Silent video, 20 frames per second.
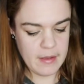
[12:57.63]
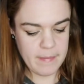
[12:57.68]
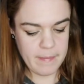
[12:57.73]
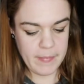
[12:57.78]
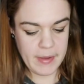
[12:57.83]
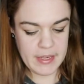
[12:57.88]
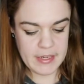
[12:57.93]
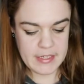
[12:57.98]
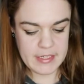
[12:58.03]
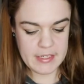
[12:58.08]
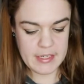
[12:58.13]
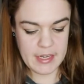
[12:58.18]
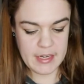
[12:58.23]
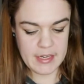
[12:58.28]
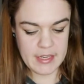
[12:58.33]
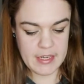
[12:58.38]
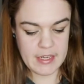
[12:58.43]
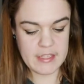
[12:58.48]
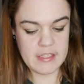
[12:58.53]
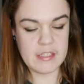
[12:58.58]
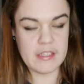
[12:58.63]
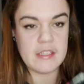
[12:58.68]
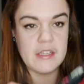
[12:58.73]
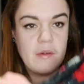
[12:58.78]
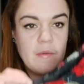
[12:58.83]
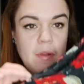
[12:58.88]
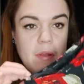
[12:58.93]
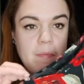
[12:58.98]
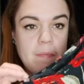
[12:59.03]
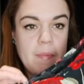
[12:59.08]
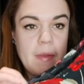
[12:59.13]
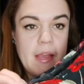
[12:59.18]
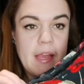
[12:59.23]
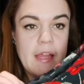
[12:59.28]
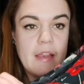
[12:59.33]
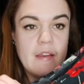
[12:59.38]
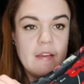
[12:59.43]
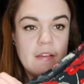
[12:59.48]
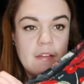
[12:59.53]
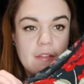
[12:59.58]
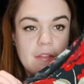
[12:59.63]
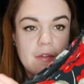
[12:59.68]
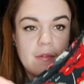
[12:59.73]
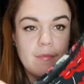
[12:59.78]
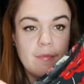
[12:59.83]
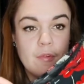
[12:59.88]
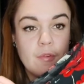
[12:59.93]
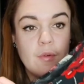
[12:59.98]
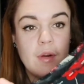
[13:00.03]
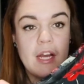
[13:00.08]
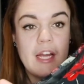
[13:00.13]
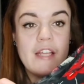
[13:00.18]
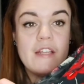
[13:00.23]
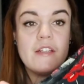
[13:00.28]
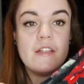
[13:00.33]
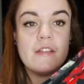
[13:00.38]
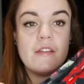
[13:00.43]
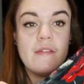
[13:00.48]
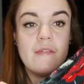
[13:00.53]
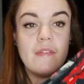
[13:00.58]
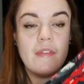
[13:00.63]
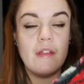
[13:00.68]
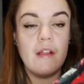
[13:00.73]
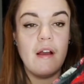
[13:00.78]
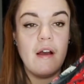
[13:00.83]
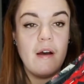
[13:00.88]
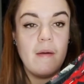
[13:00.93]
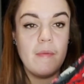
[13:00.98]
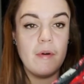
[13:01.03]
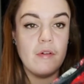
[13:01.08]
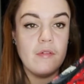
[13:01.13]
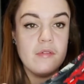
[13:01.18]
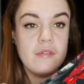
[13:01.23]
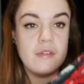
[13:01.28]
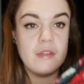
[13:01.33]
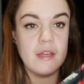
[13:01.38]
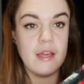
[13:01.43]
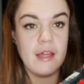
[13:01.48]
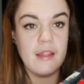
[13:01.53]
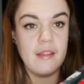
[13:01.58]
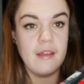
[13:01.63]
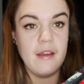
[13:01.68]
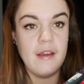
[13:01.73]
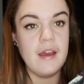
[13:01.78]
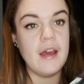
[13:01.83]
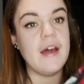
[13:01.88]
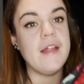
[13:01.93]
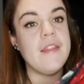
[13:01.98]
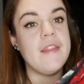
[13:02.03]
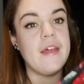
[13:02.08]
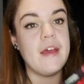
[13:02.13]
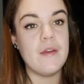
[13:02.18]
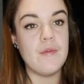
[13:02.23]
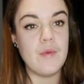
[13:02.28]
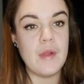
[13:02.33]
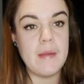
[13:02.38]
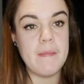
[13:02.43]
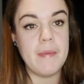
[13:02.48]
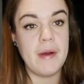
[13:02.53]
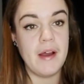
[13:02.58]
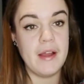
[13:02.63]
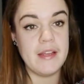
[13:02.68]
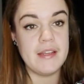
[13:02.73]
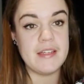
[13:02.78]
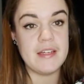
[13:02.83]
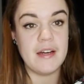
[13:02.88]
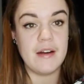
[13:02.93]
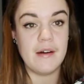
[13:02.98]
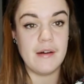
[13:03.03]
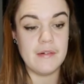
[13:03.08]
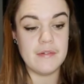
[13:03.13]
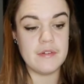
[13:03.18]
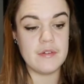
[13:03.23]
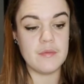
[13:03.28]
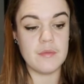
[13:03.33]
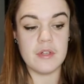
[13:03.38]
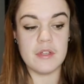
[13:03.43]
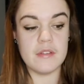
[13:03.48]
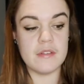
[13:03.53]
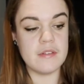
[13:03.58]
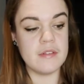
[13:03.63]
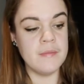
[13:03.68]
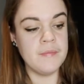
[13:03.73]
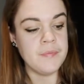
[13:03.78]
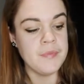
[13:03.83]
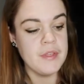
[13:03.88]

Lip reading: my understanding is that we pin the raw edges of the armholes together and then we bind it afterwards.